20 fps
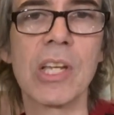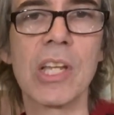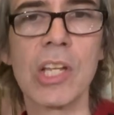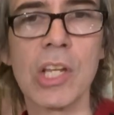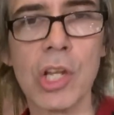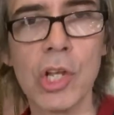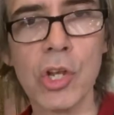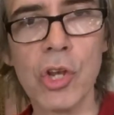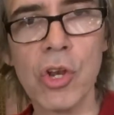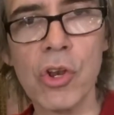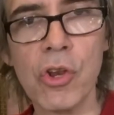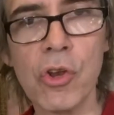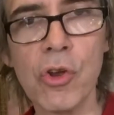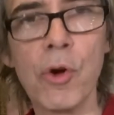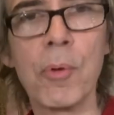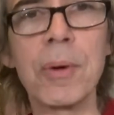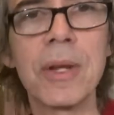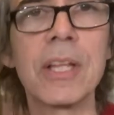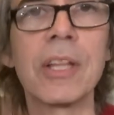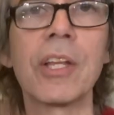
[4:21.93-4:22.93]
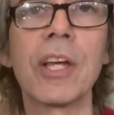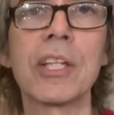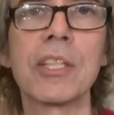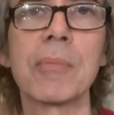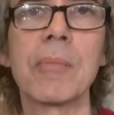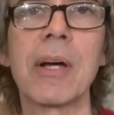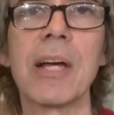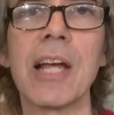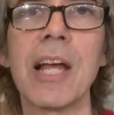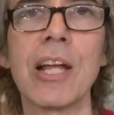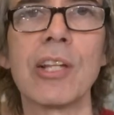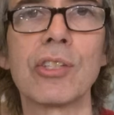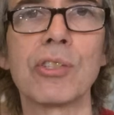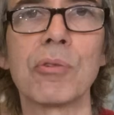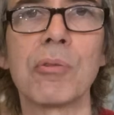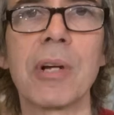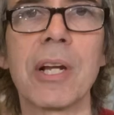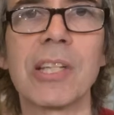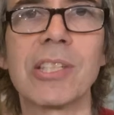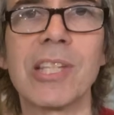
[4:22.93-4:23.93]
and nobody liked my answer
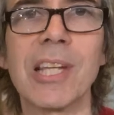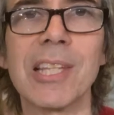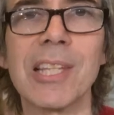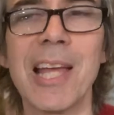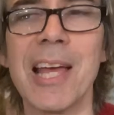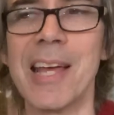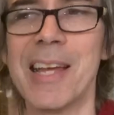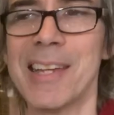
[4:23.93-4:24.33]
when I said that.